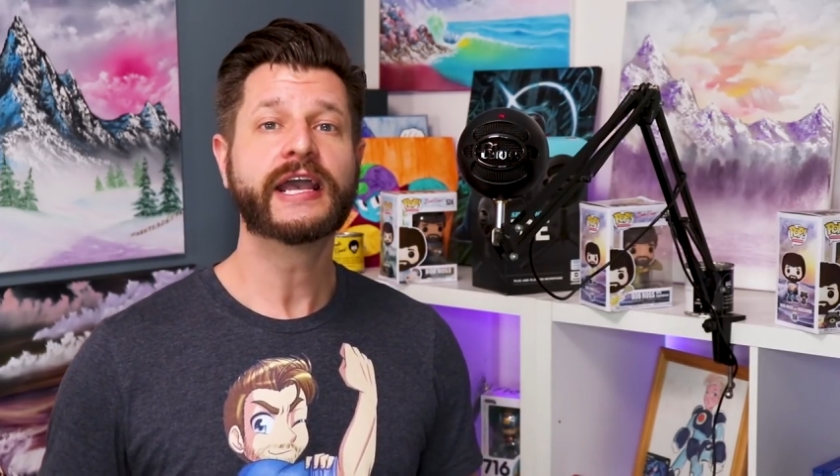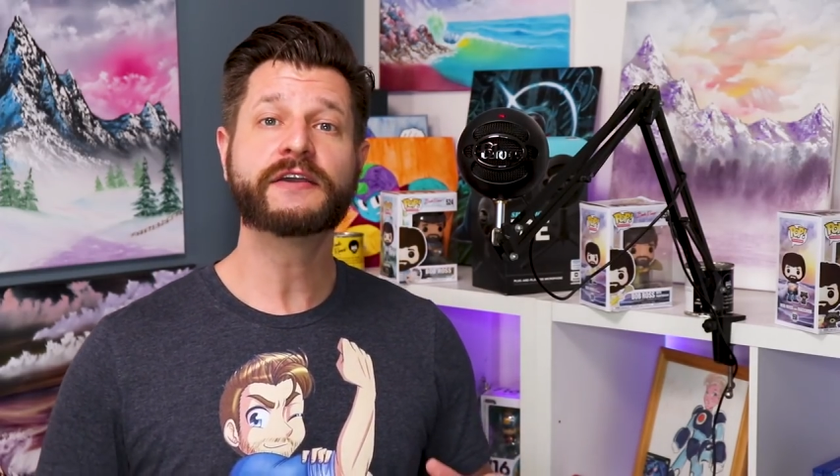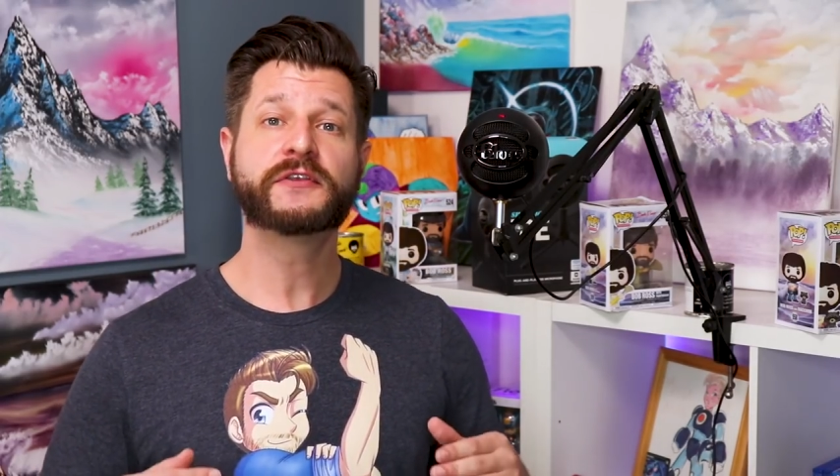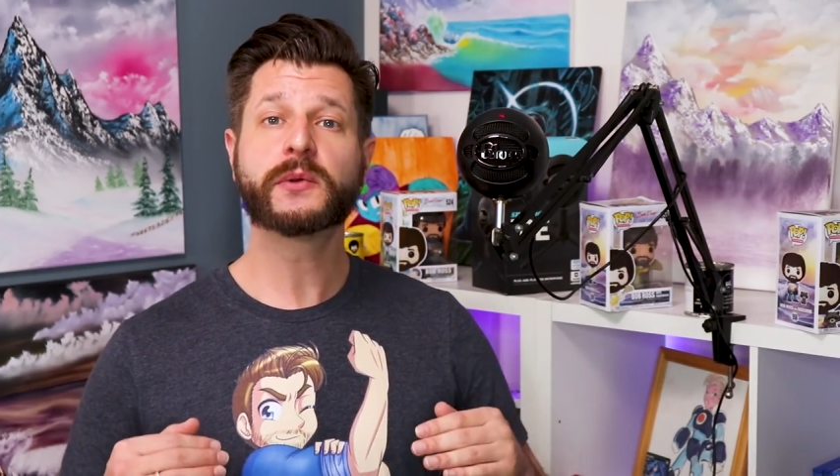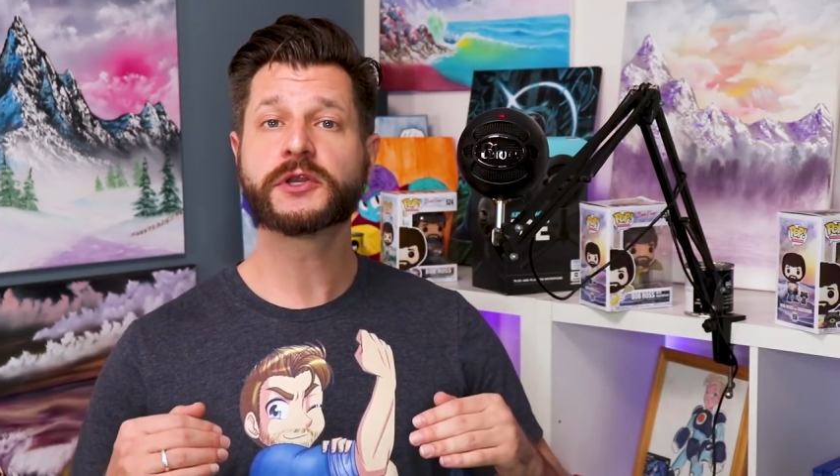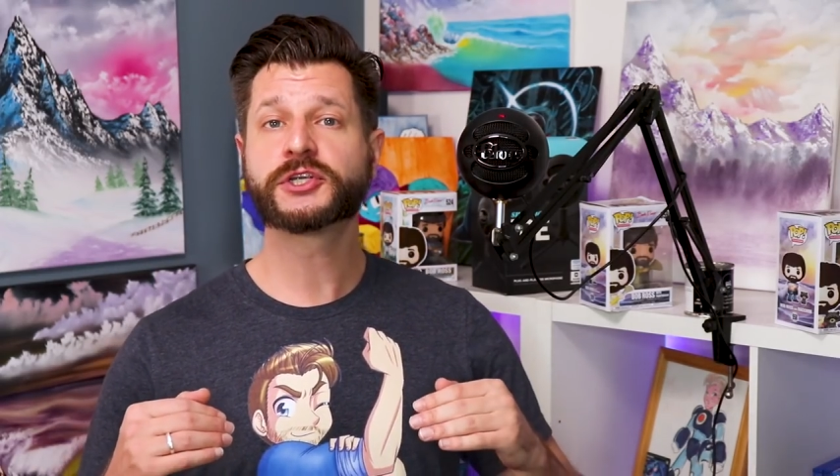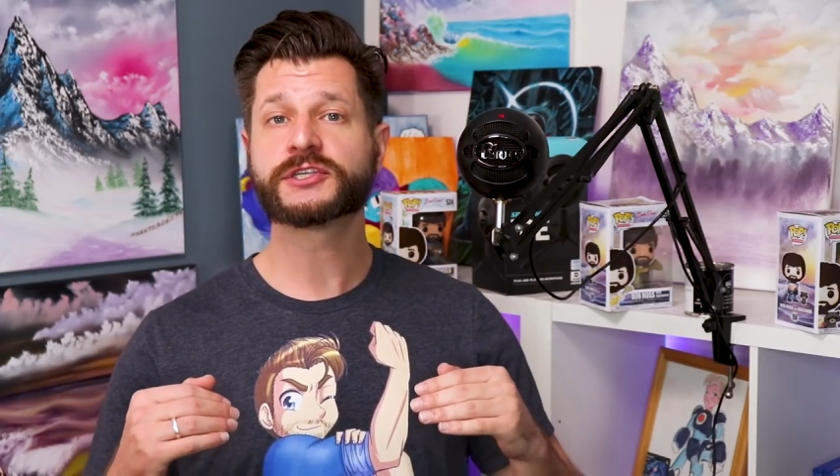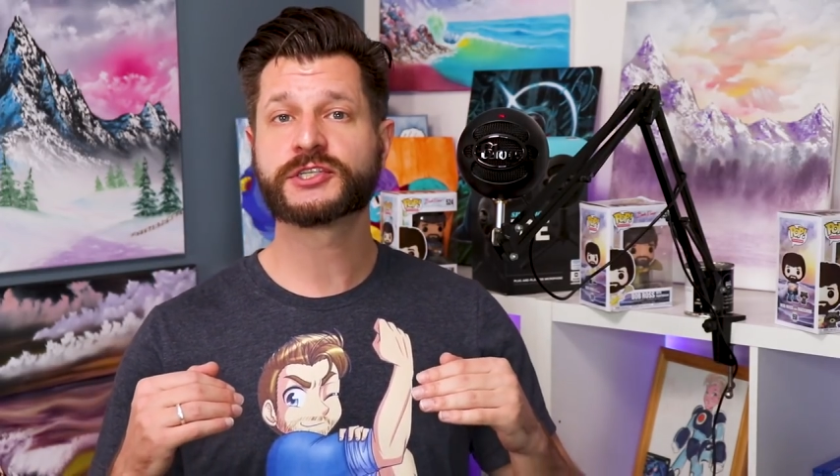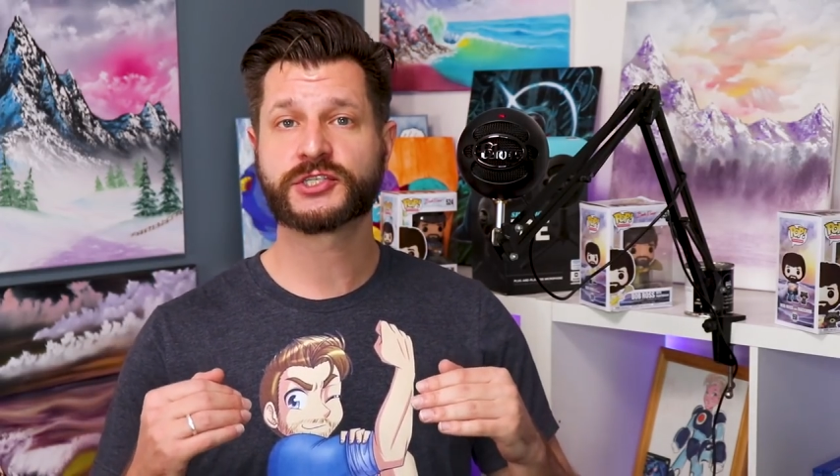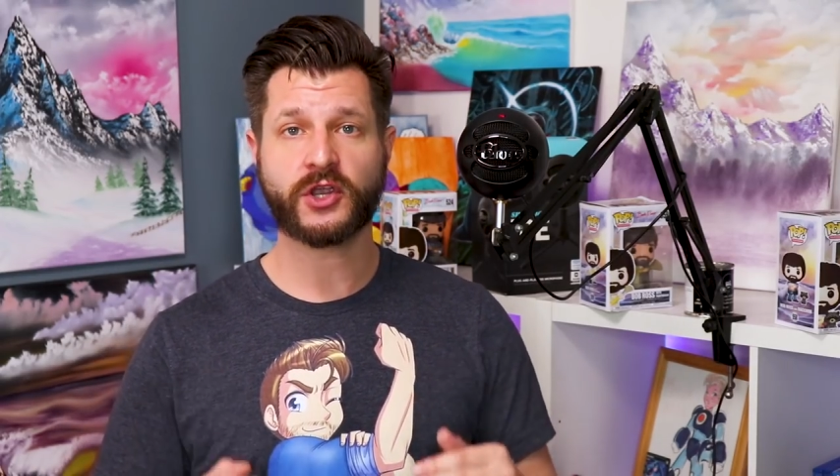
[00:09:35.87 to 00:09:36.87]
If you are
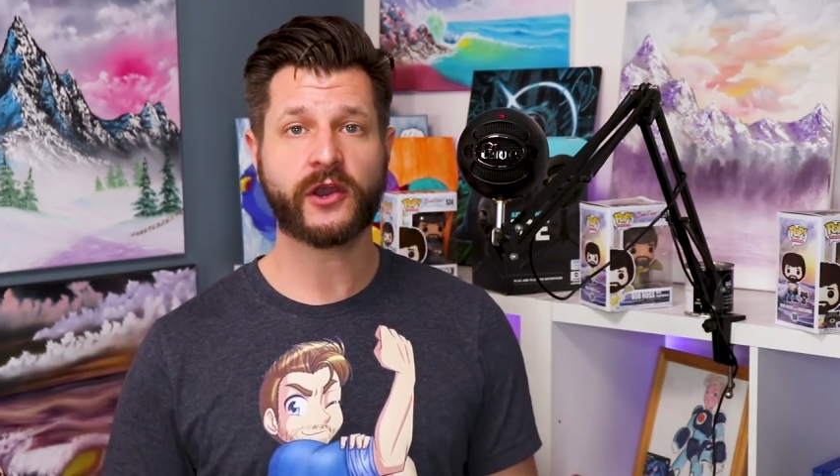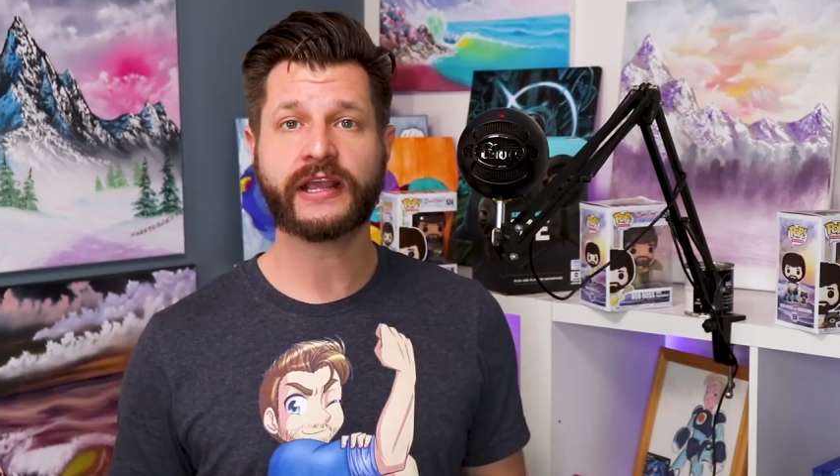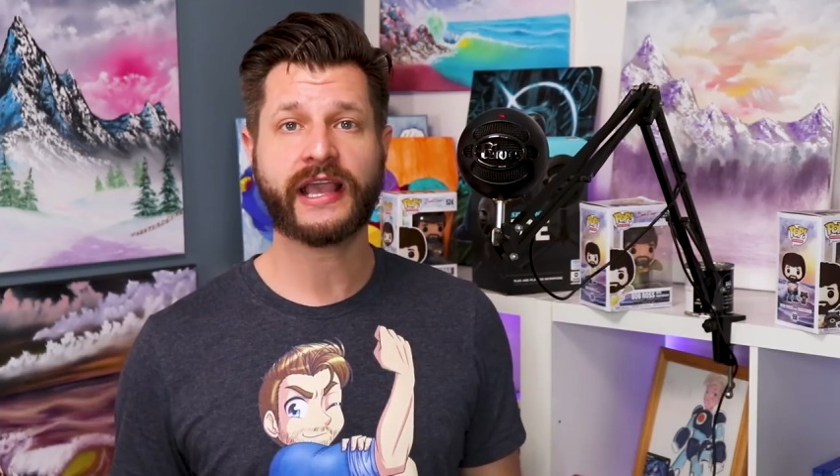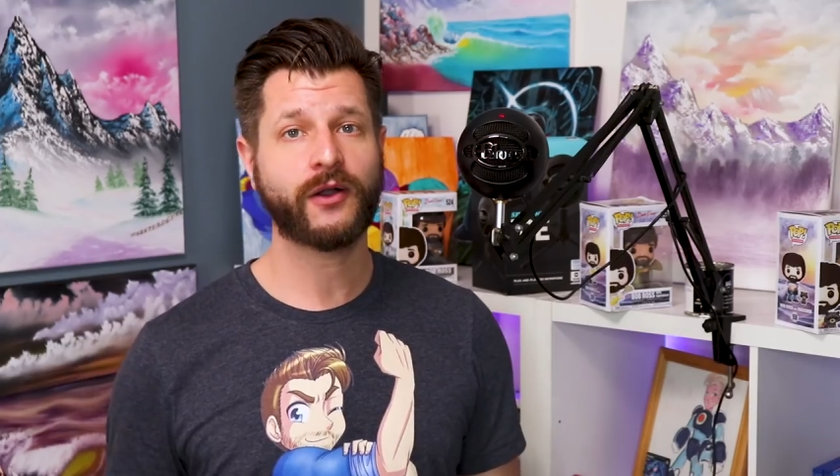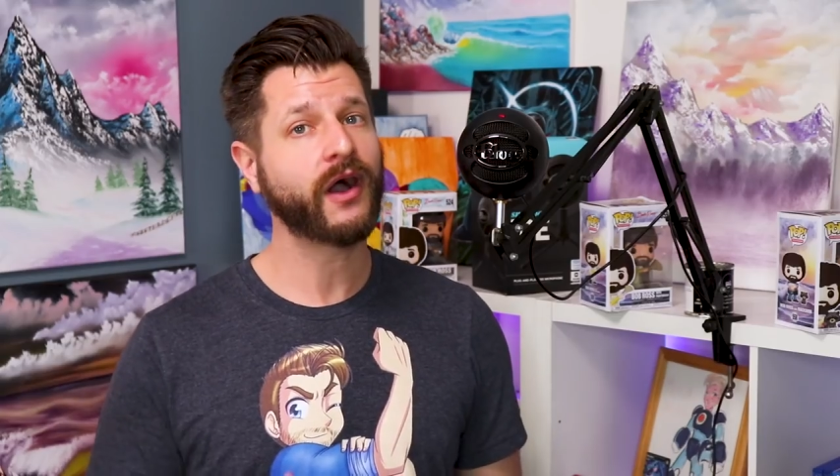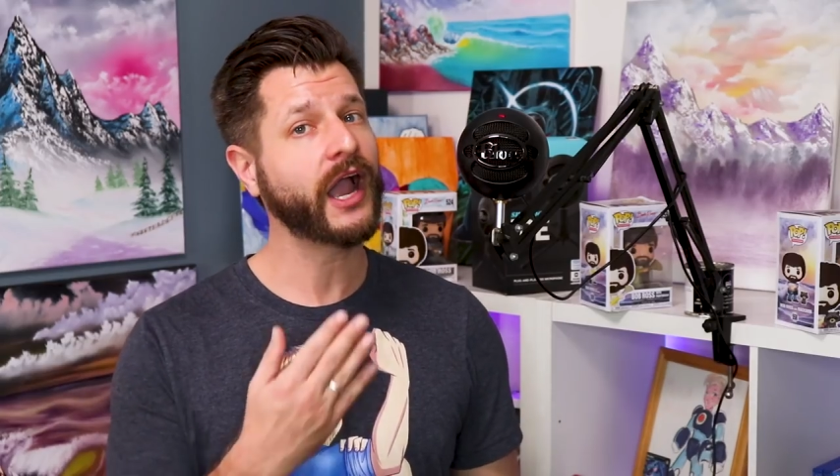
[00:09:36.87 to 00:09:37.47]
just starting out,